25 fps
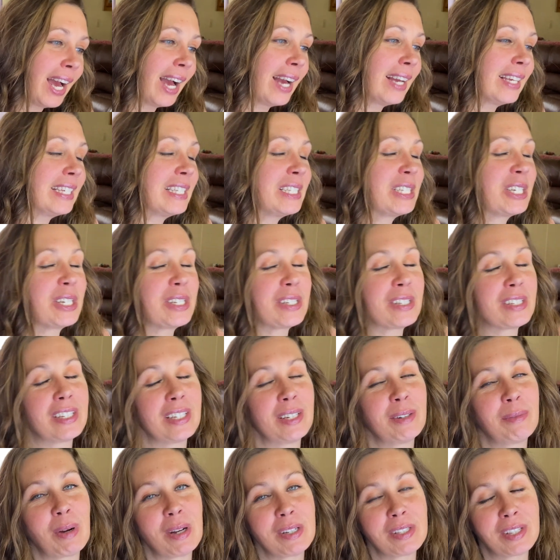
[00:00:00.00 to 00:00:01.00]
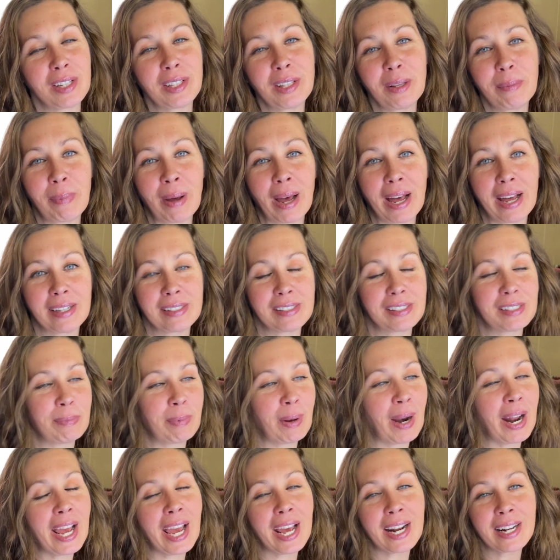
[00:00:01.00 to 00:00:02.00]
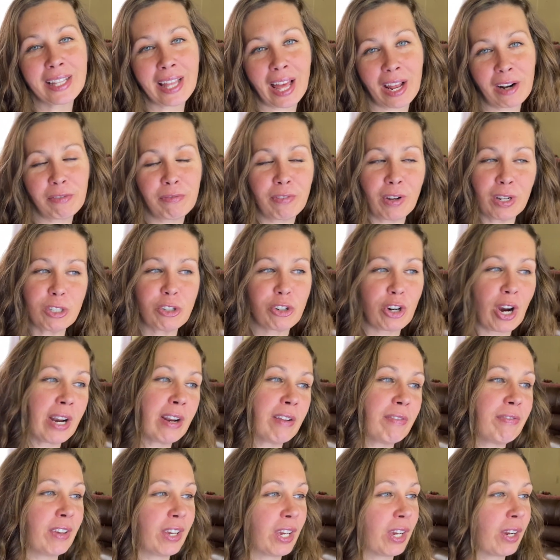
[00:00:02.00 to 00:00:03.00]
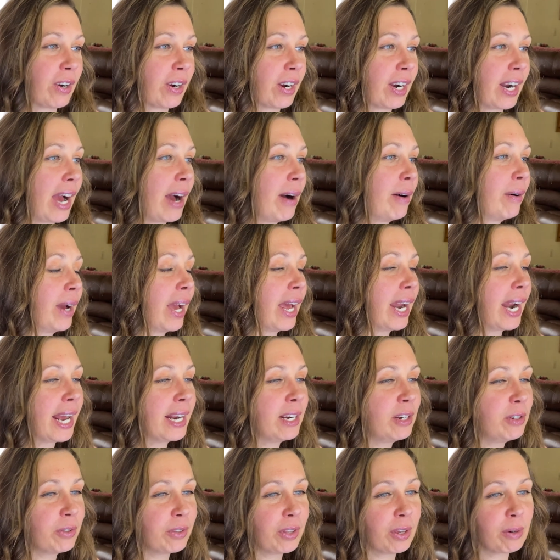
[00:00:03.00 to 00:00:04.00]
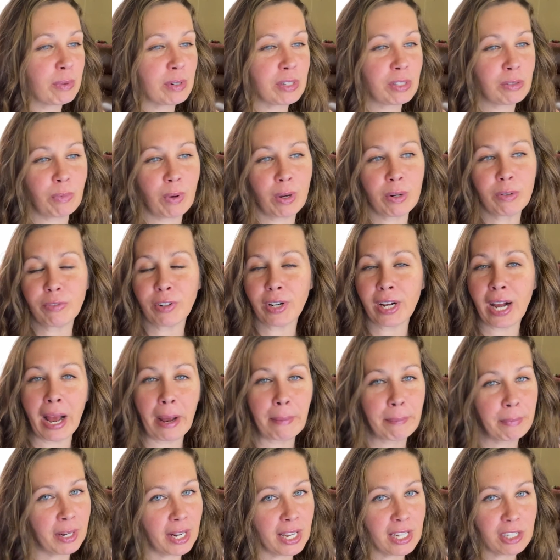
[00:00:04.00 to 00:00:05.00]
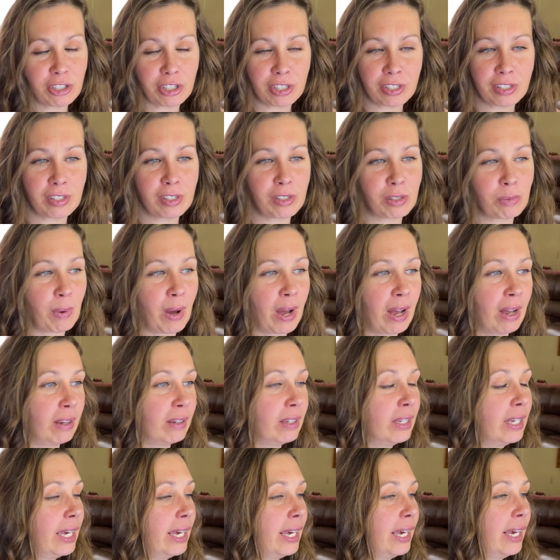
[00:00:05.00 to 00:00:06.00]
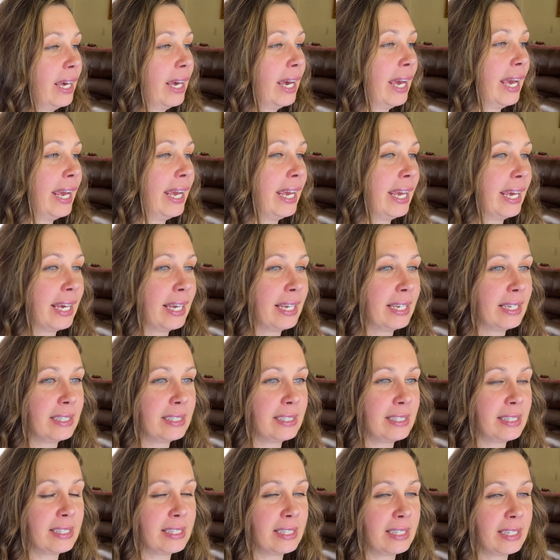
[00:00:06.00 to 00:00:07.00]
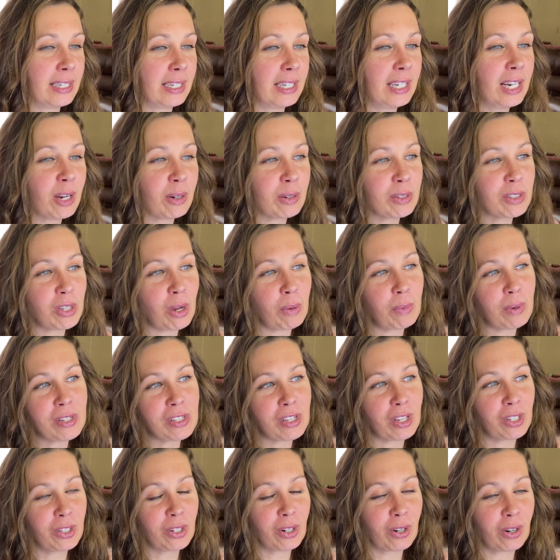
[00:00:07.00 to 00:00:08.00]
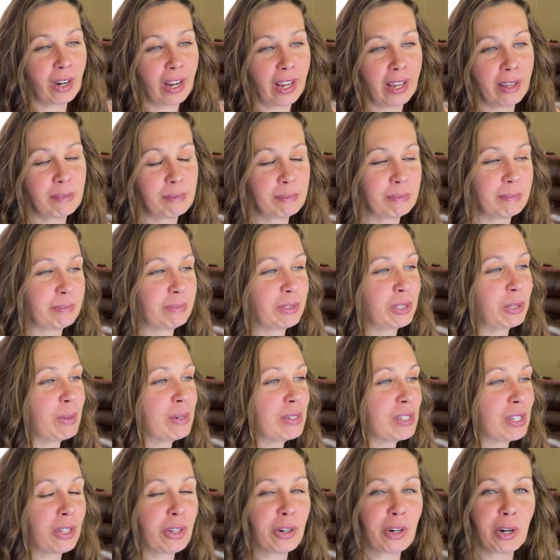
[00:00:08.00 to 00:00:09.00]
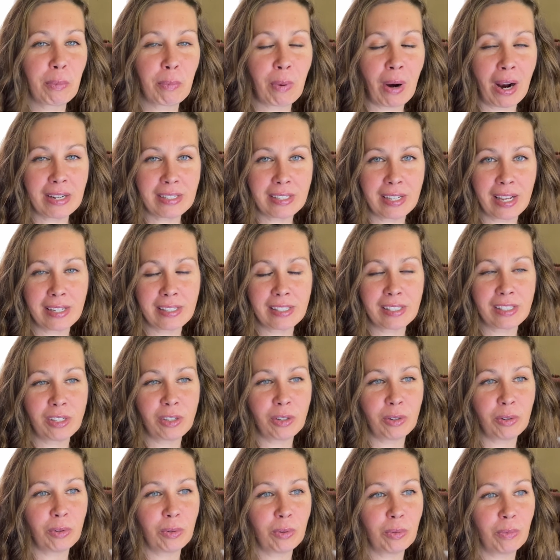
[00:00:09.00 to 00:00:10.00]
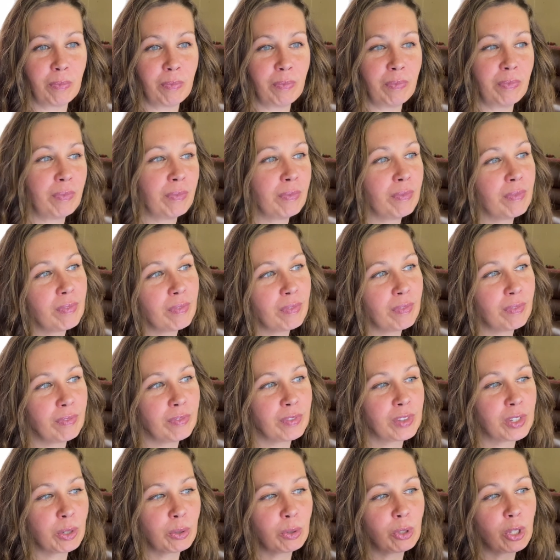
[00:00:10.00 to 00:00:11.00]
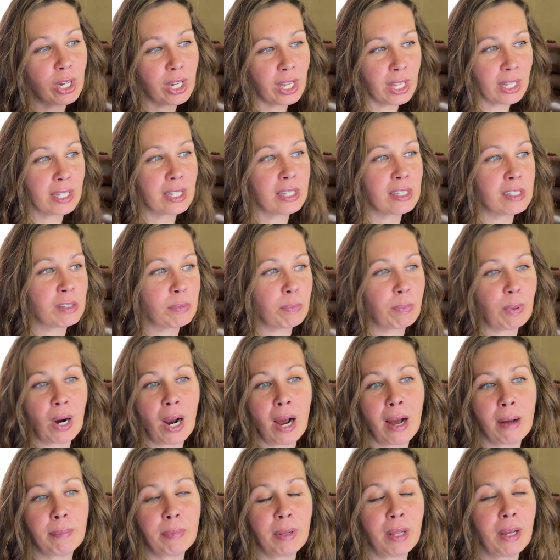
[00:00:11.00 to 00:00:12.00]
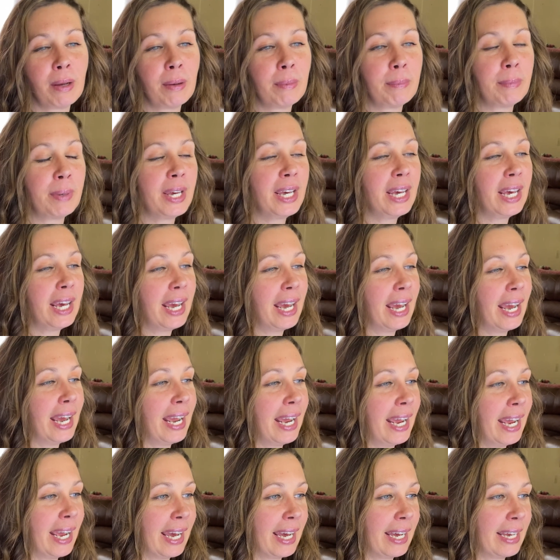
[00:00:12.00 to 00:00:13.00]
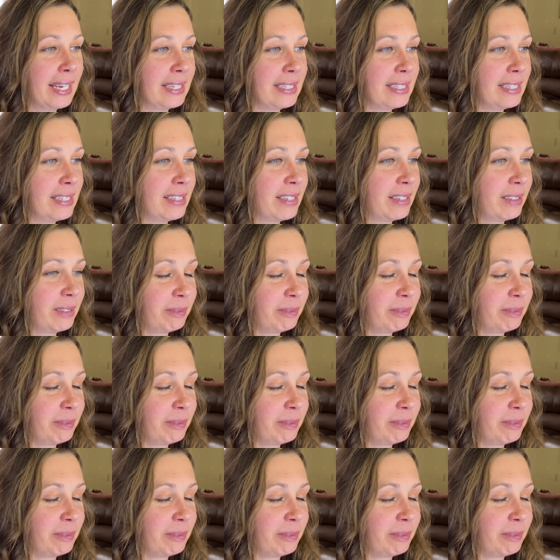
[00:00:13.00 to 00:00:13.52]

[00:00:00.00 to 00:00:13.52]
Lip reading: It wasn't the best, but I had a lot of fun trying to figure it out. And I knew there was one for combinations as well. And, you know, it's always a learning process to look at this problem and